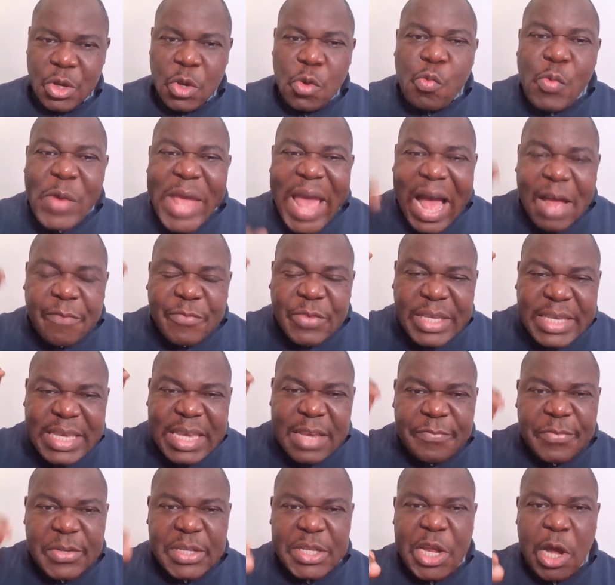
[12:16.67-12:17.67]
We have
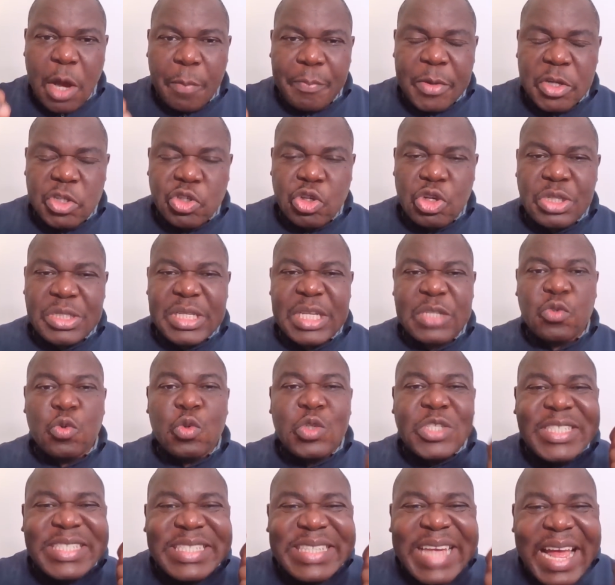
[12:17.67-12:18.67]
given the opportunity to
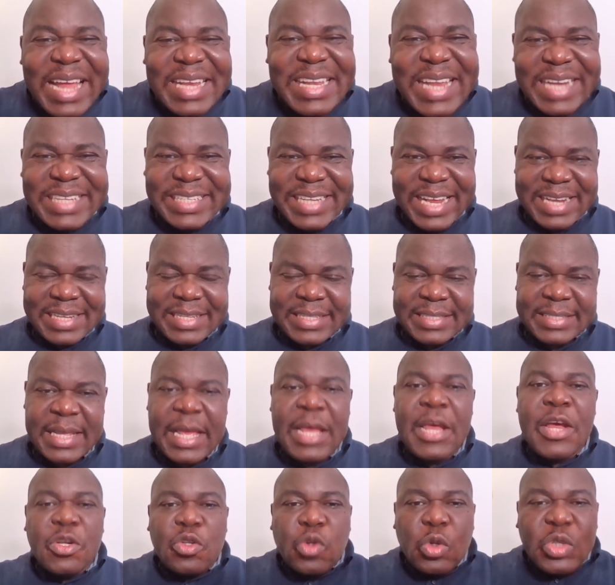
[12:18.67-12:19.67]
charlatans
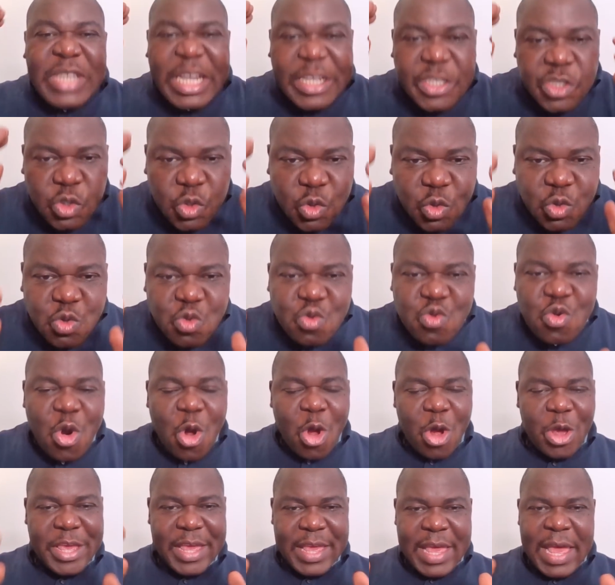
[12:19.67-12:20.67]
to
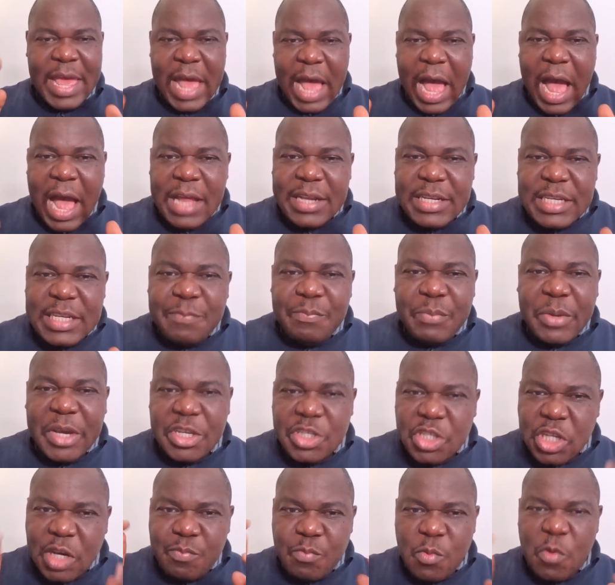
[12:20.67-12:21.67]
destroy our
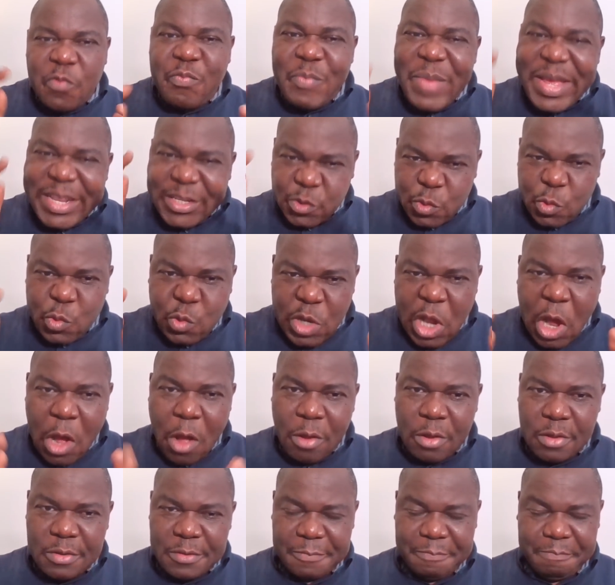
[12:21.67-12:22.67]
liberation movement too
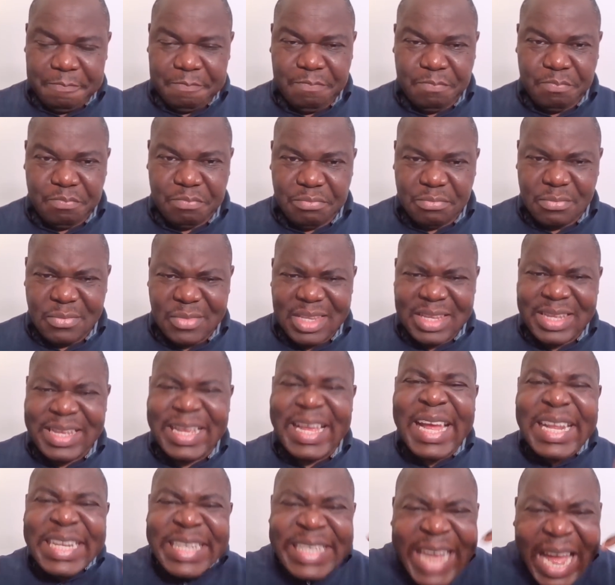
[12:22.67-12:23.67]
long.
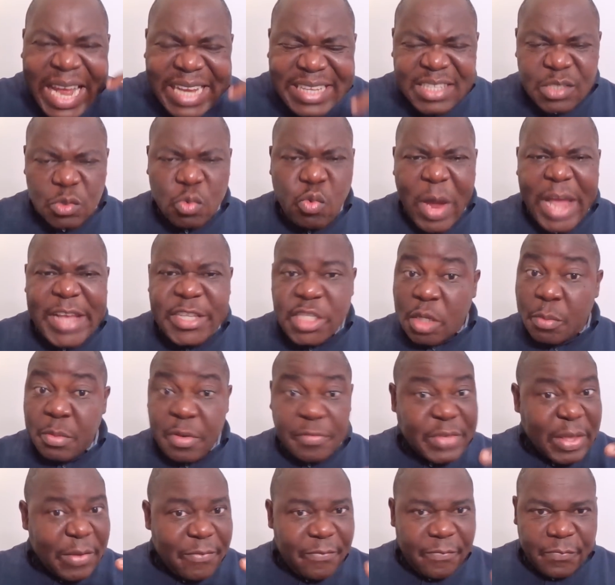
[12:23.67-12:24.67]
That is why some
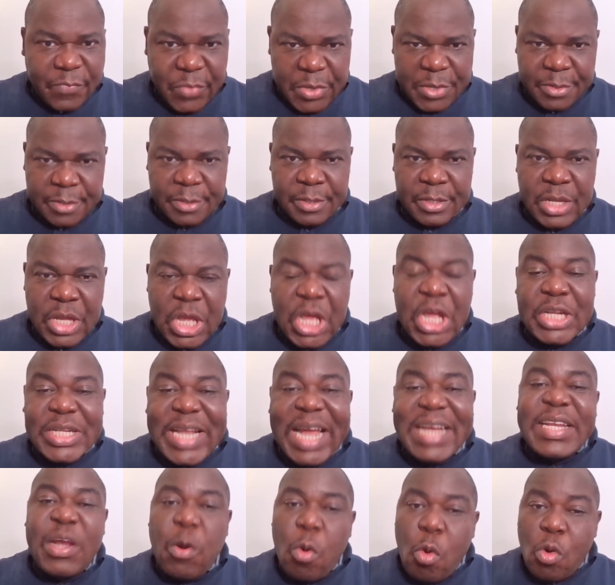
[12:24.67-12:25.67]
of them feel
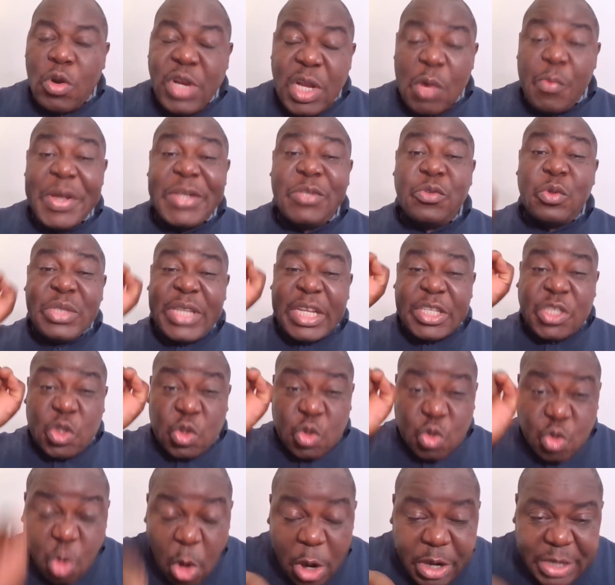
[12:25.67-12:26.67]
that the only way to
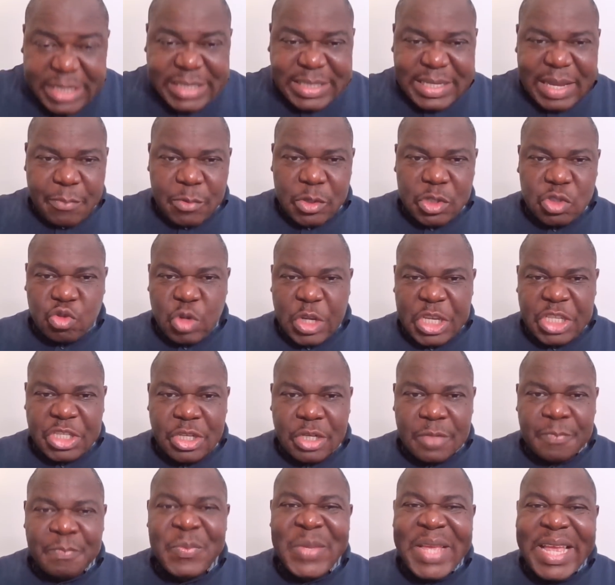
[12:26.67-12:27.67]
destroy this
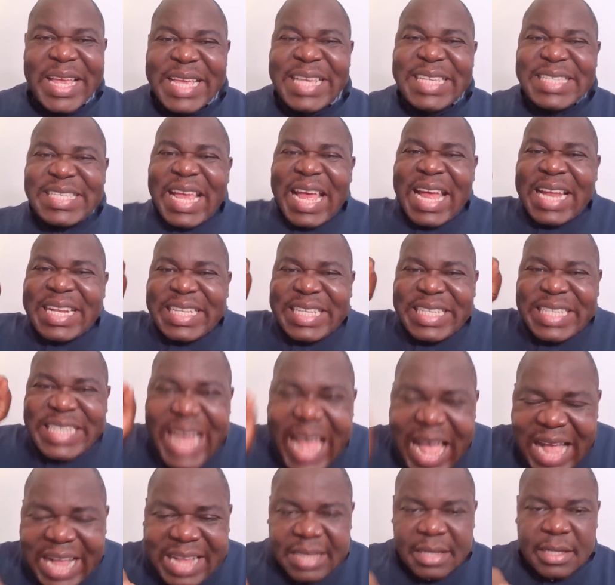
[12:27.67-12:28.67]
demonstration is
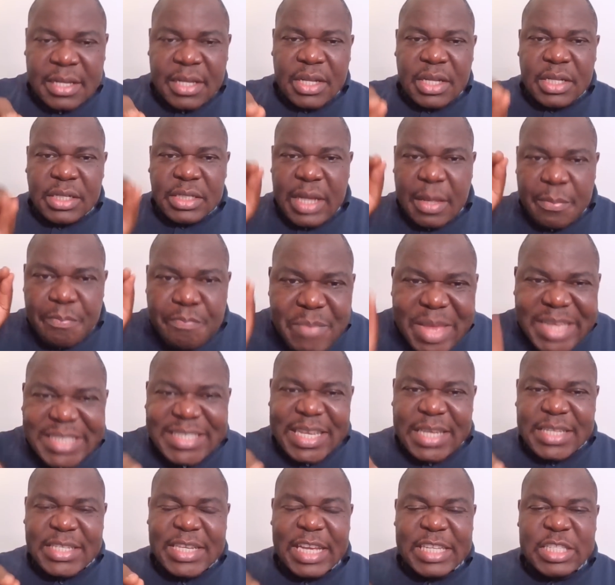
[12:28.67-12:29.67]
attack the
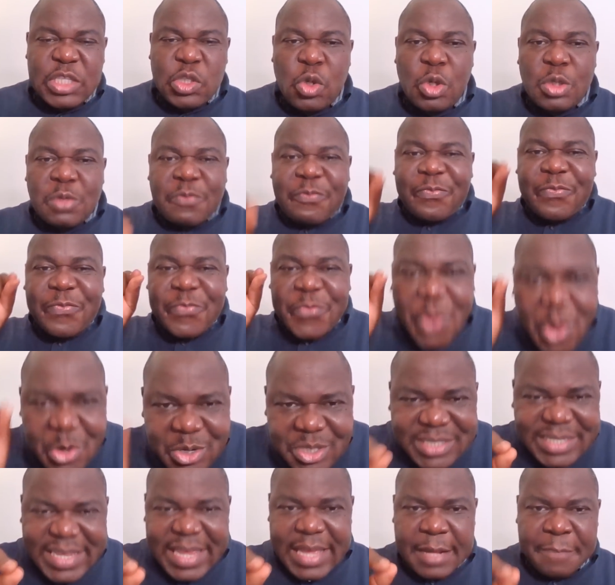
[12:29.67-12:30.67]
messengers, those
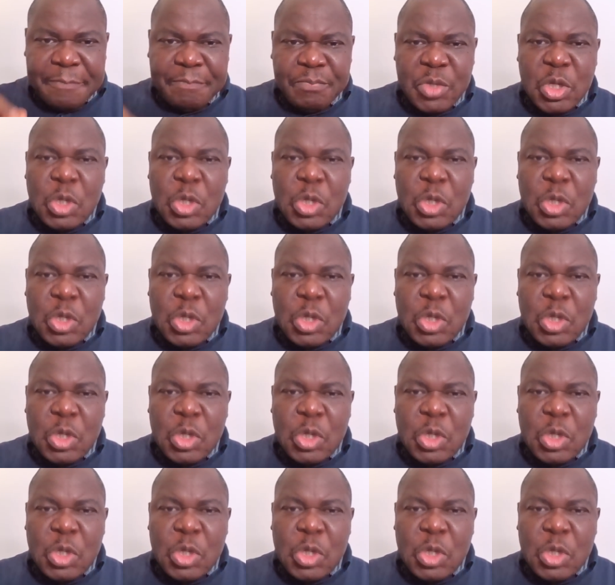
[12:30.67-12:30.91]
fronting,